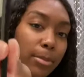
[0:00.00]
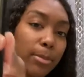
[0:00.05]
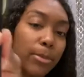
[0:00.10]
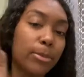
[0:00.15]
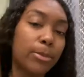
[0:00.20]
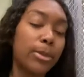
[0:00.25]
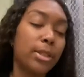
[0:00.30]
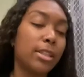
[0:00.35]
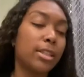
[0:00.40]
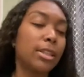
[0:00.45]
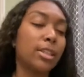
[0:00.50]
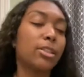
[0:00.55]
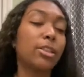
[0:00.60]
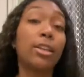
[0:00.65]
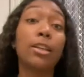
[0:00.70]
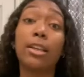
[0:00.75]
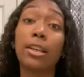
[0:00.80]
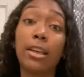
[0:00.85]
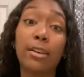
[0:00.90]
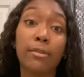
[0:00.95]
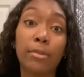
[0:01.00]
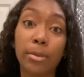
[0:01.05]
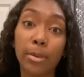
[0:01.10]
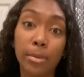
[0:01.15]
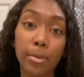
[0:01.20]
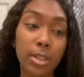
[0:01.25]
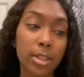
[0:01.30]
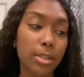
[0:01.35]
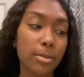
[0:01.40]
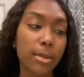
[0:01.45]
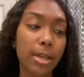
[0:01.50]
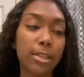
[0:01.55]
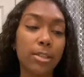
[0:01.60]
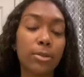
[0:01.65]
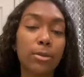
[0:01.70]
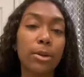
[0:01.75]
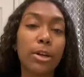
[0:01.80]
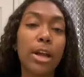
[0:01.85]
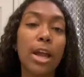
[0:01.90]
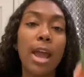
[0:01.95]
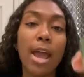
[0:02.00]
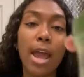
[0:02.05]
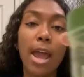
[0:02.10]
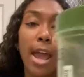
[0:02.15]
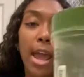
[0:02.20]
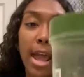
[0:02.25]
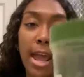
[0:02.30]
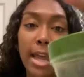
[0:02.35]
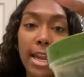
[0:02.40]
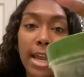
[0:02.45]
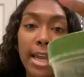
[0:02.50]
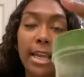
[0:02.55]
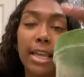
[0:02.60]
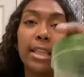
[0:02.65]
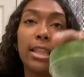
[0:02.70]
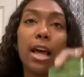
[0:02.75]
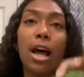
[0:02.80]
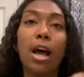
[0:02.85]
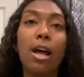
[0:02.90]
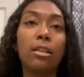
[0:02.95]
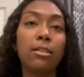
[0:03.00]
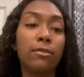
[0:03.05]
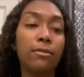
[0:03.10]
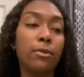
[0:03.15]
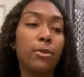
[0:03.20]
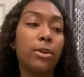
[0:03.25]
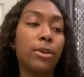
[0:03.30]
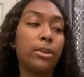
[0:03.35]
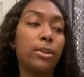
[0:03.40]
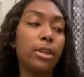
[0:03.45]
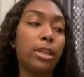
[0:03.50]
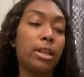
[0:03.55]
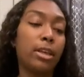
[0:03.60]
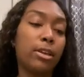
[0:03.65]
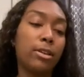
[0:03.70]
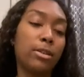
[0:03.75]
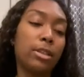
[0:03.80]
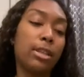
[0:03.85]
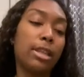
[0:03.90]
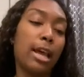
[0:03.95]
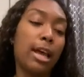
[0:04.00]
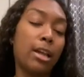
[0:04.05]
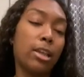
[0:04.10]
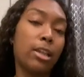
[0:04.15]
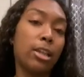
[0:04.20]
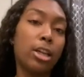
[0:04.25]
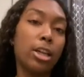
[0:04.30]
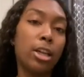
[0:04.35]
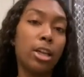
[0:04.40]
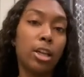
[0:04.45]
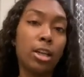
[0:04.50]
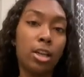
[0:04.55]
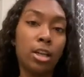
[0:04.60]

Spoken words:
ones that you can get from the beauty supply store, and I get the olive oil Eco Styler.